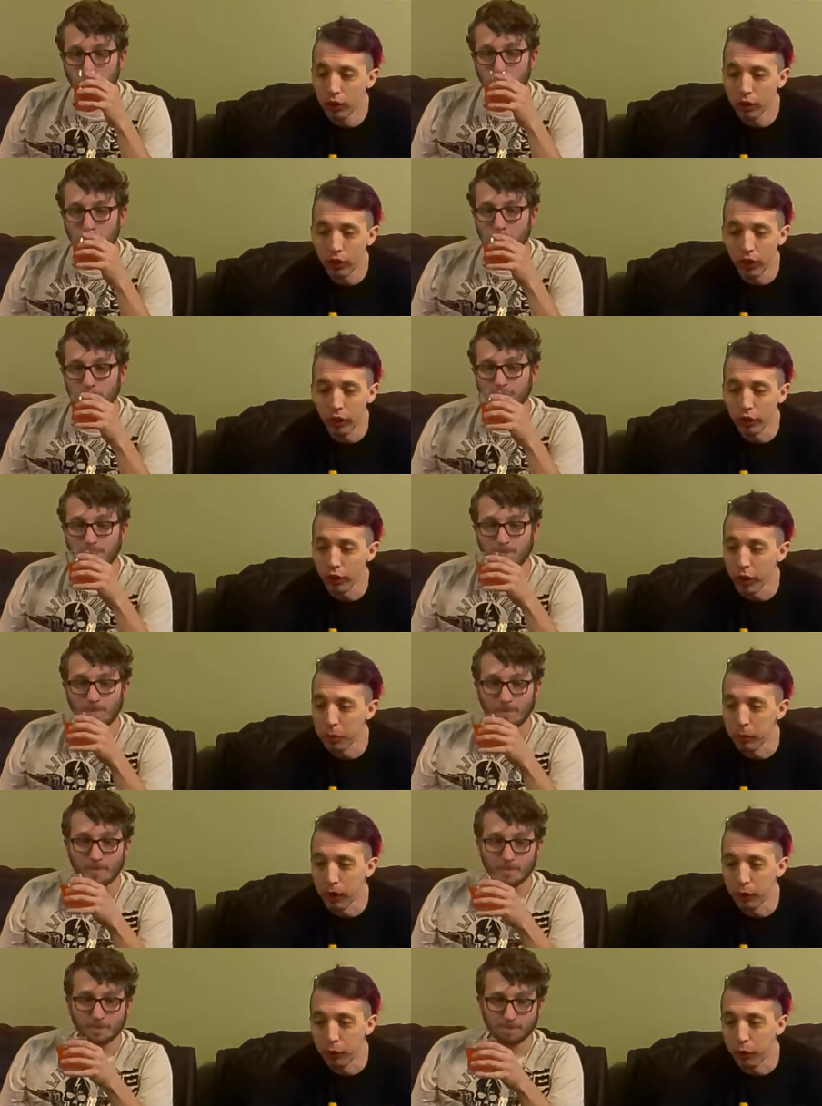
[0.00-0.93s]
Speaker 1: tastes like
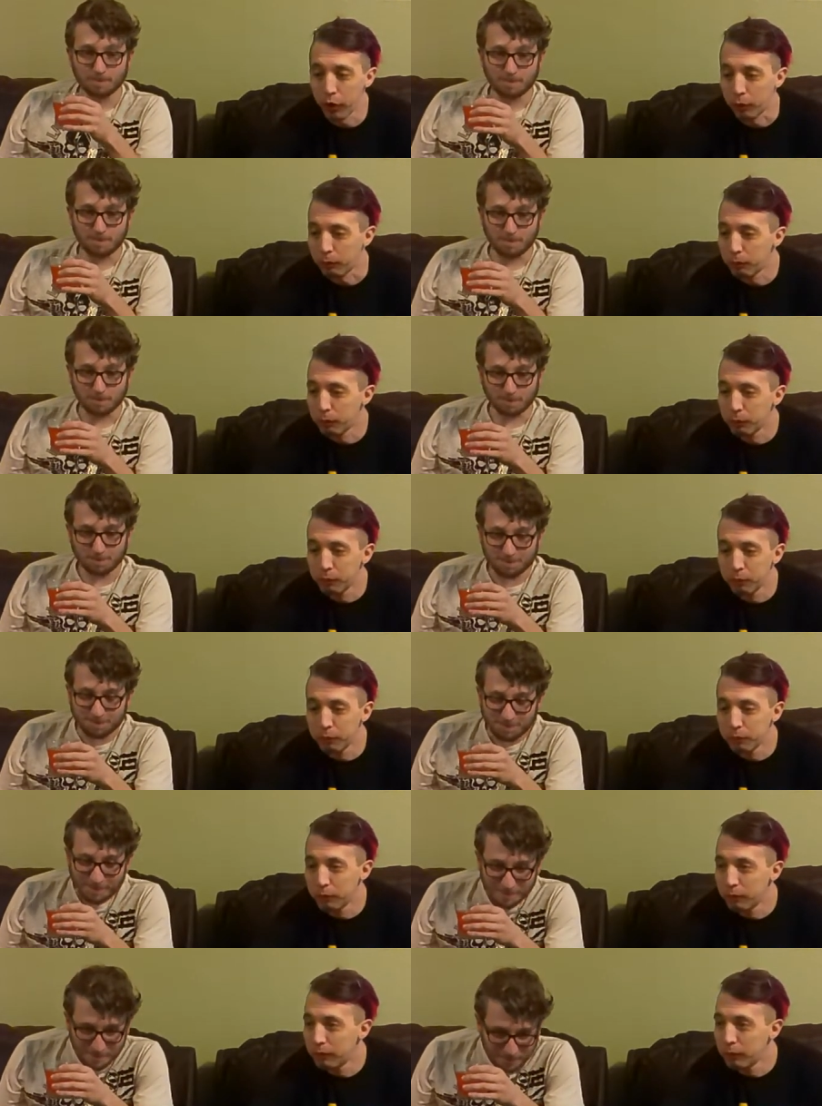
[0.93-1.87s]
Mountain Dew
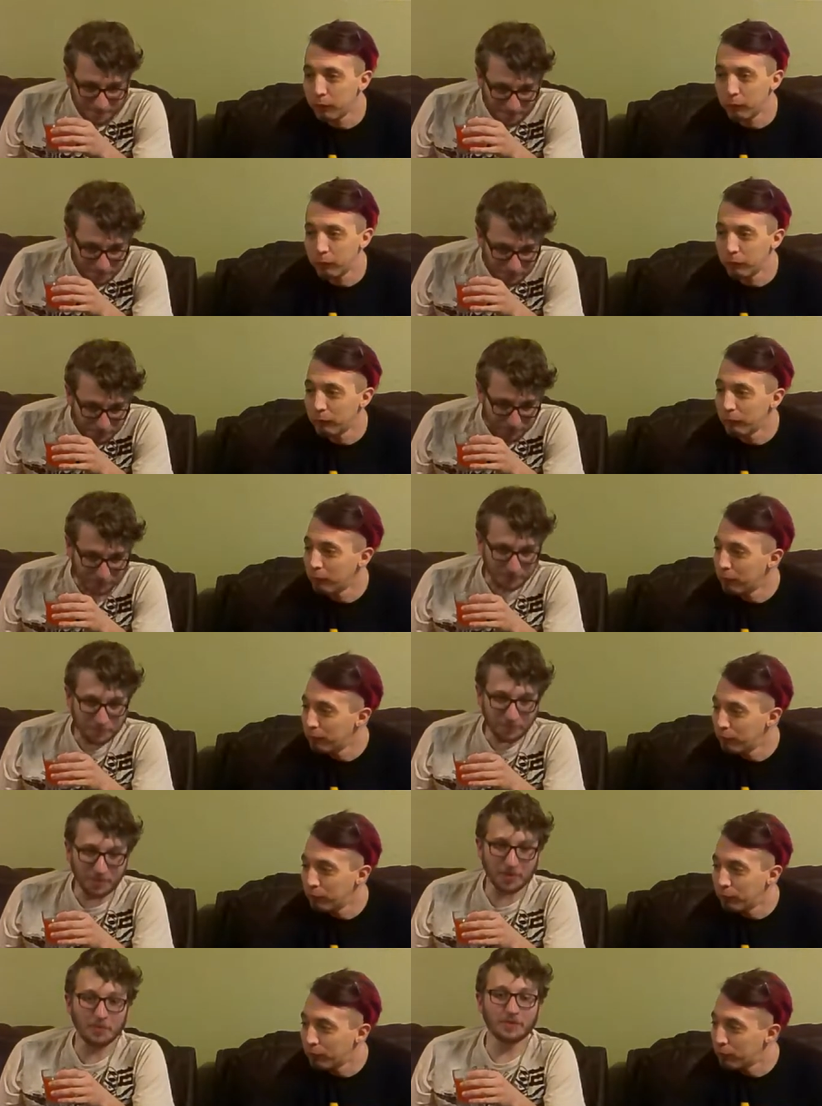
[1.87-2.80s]

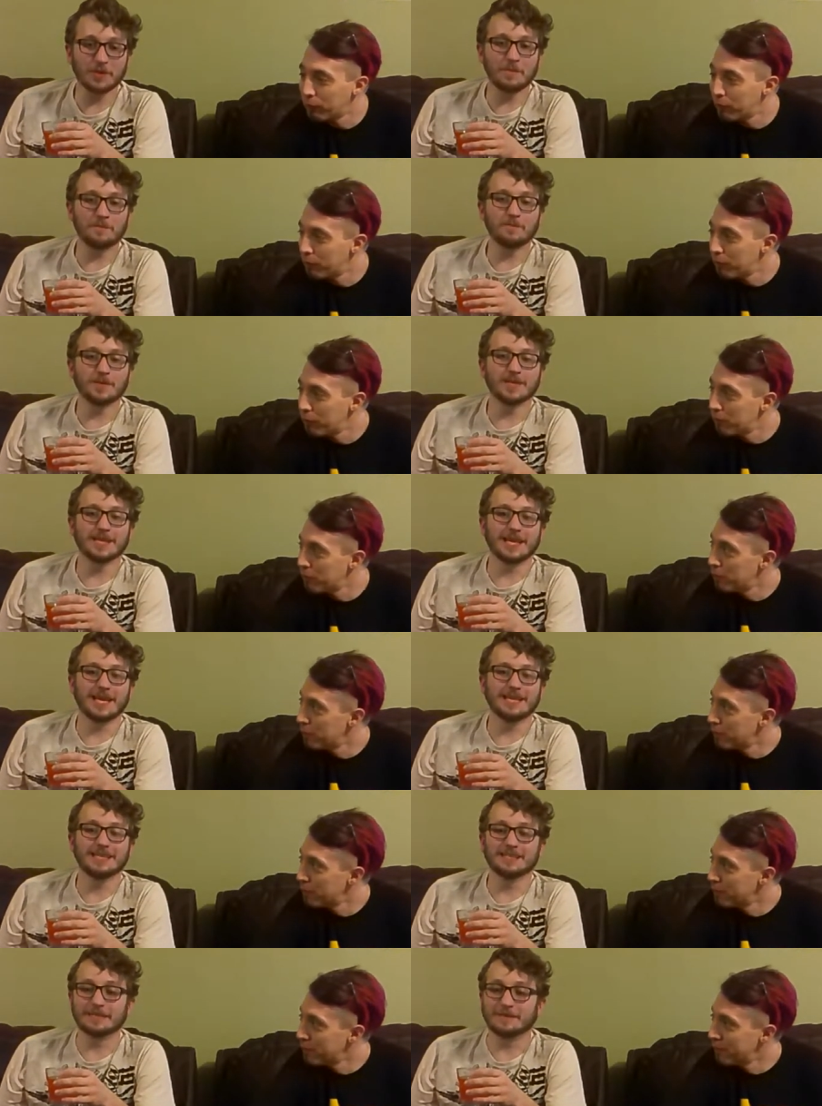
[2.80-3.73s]
with a with a
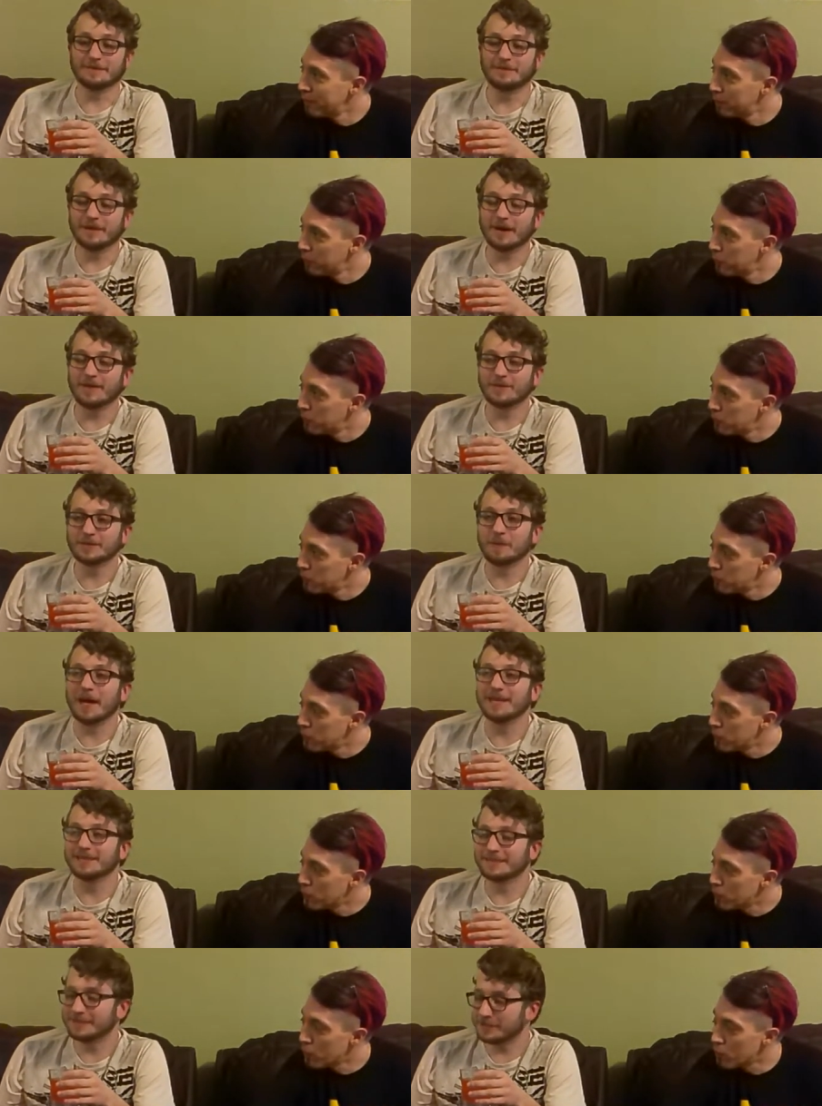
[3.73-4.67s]
hint of of
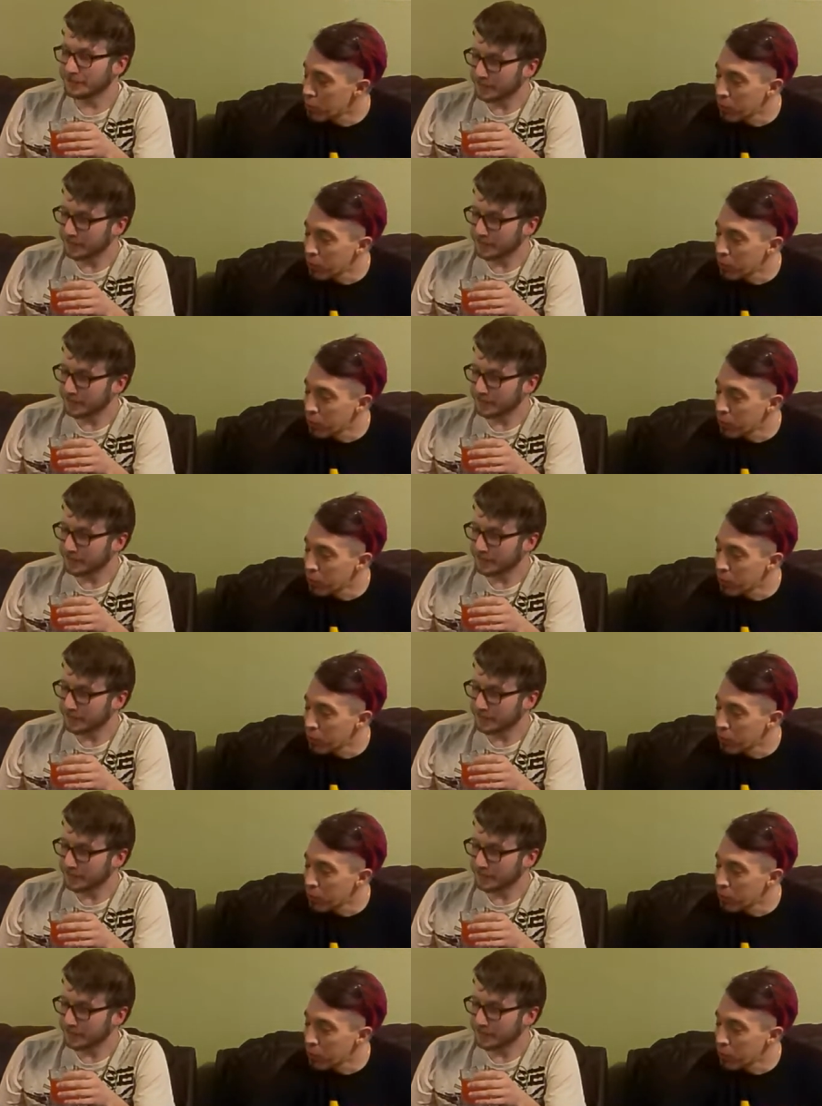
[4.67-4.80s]
spice.